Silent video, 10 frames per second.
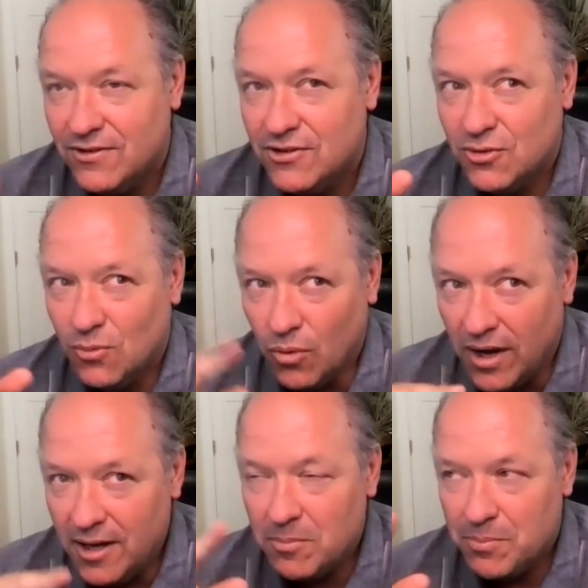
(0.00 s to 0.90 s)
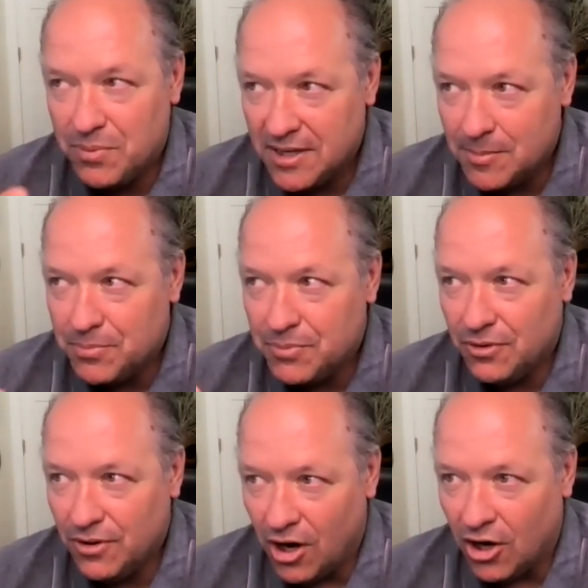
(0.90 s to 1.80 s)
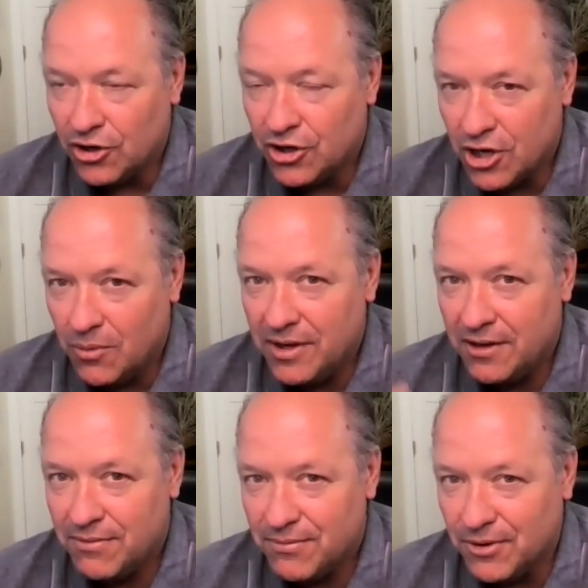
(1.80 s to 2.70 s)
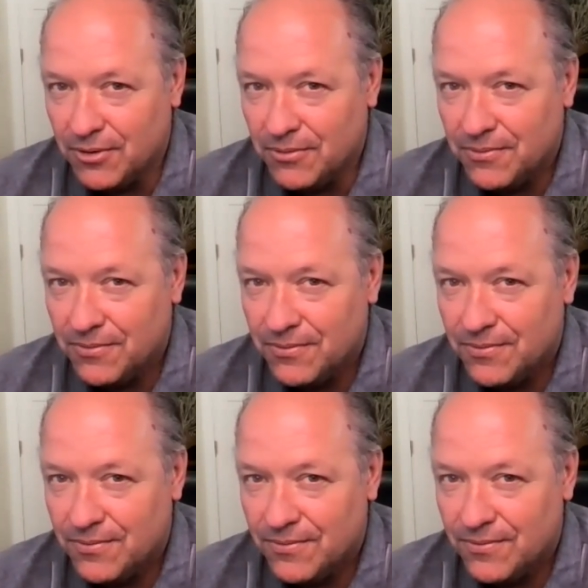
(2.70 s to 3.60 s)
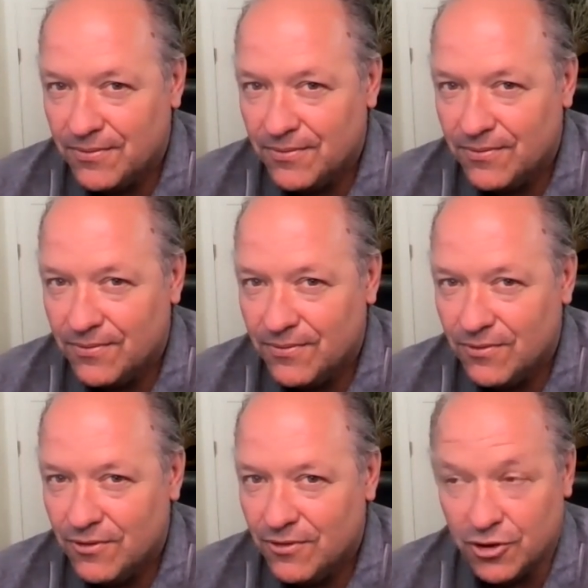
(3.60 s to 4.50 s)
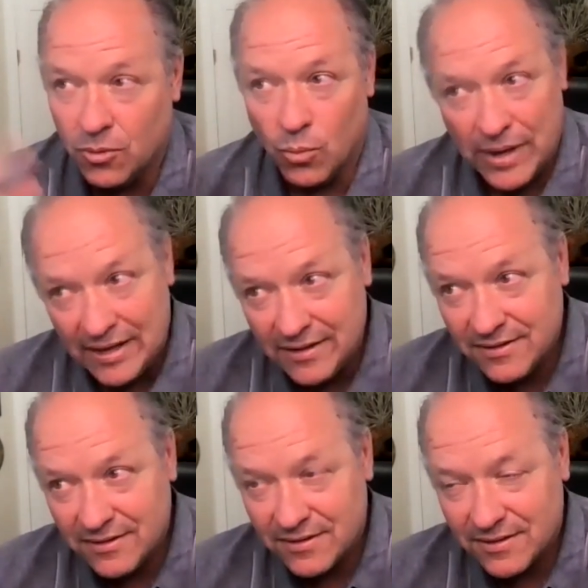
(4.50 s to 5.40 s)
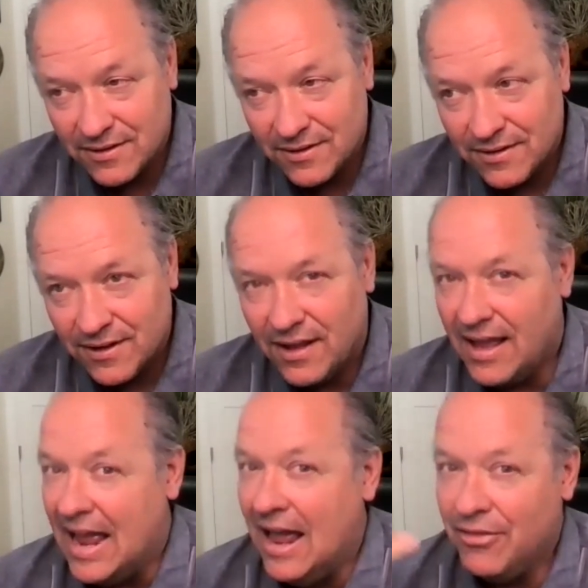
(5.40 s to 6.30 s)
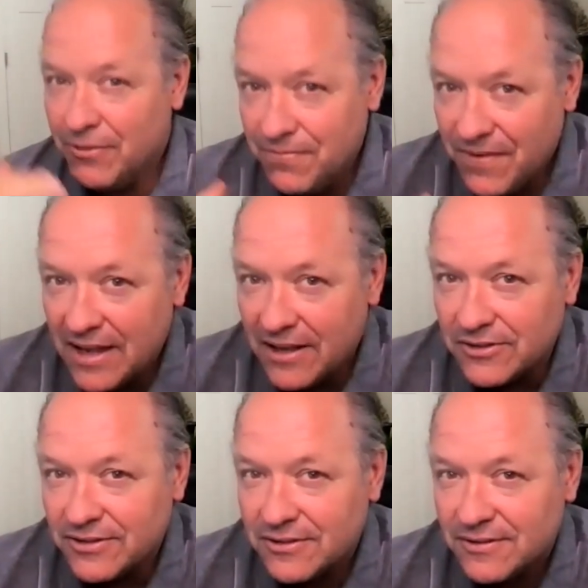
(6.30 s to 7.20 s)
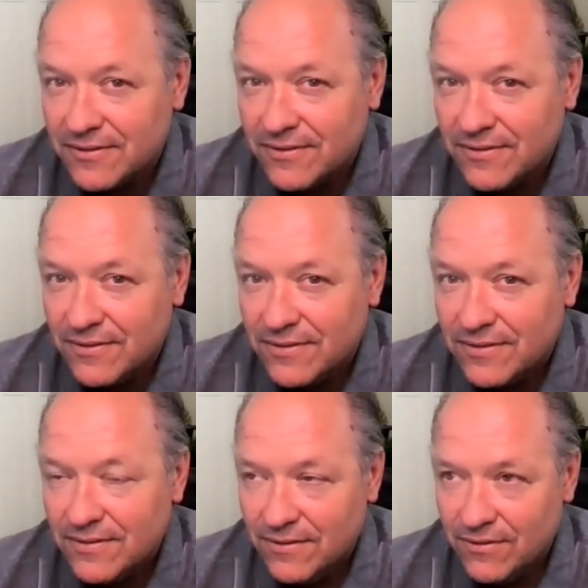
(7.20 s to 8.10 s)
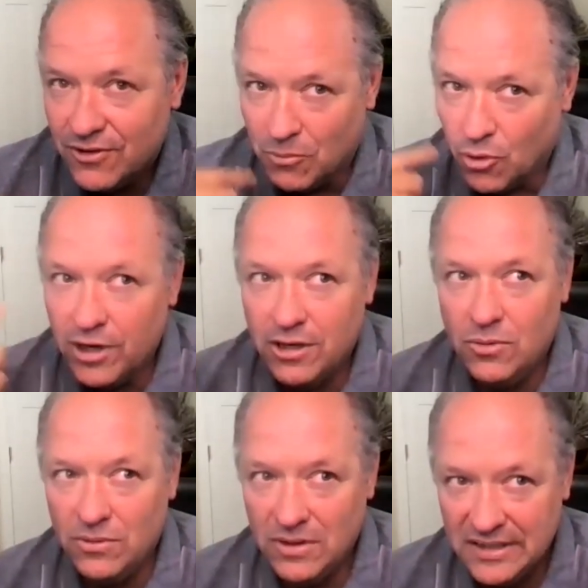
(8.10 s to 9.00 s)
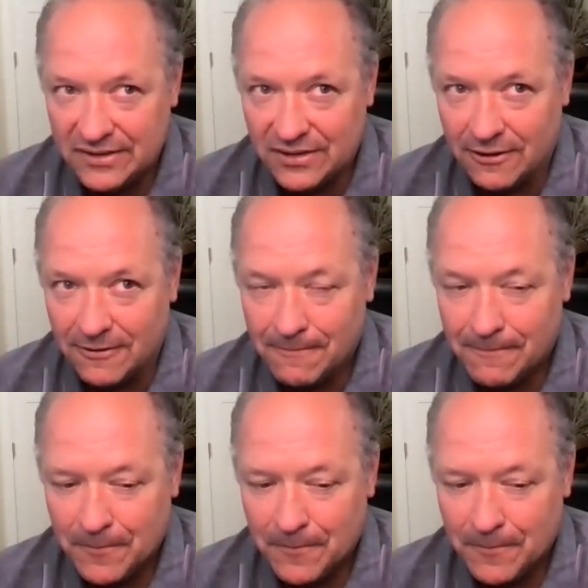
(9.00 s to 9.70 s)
to what people are going through, their wins and their fails, the more you listen,